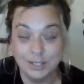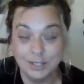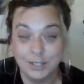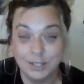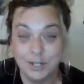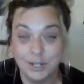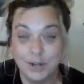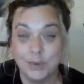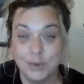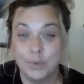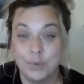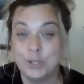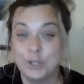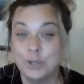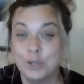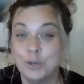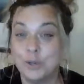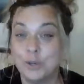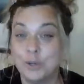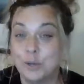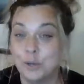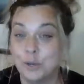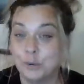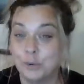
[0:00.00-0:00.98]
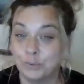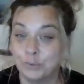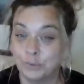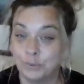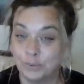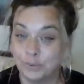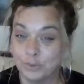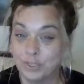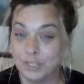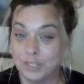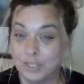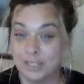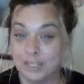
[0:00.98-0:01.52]
You know, when you're
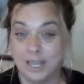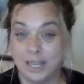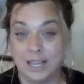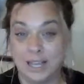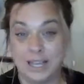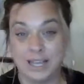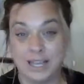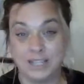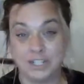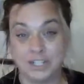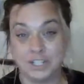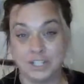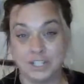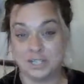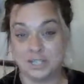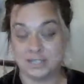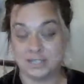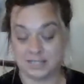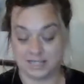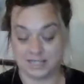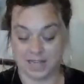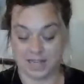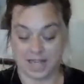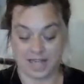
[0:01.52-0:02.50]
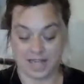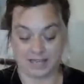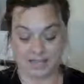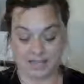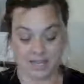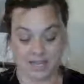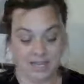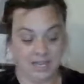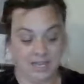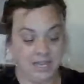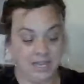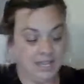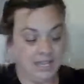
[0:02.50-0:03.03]
really just like
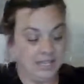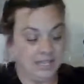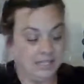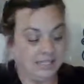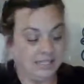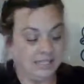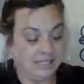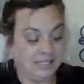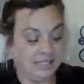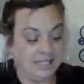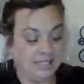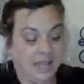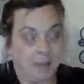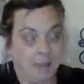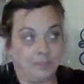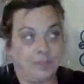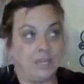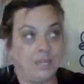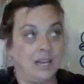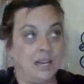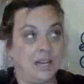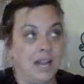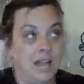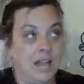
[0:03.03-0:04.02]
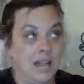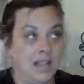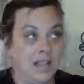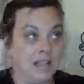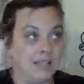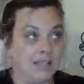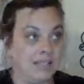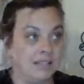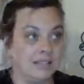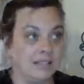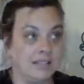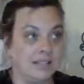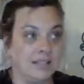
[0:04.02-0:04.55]
stepping
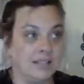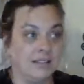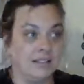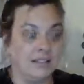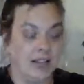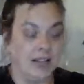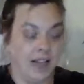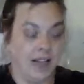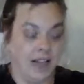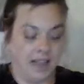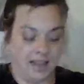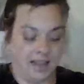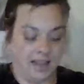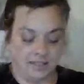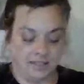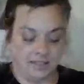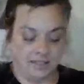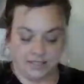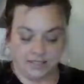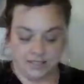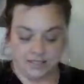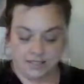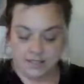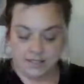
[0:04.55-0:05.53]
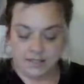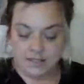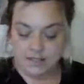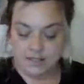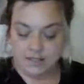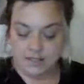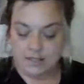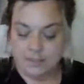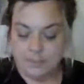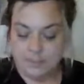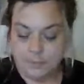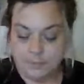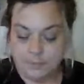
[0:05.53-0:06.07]
into that
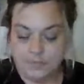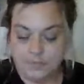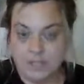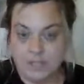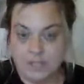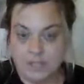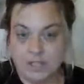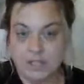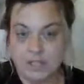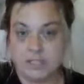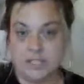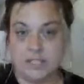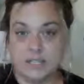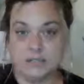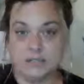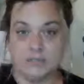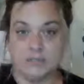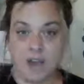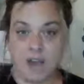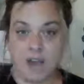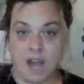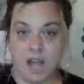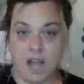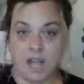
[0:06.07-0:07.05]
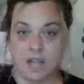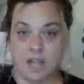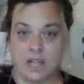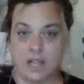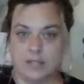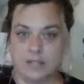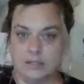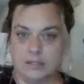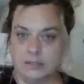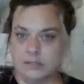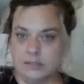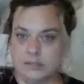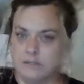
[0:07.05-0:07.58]

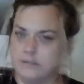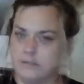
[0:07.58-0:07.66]
divine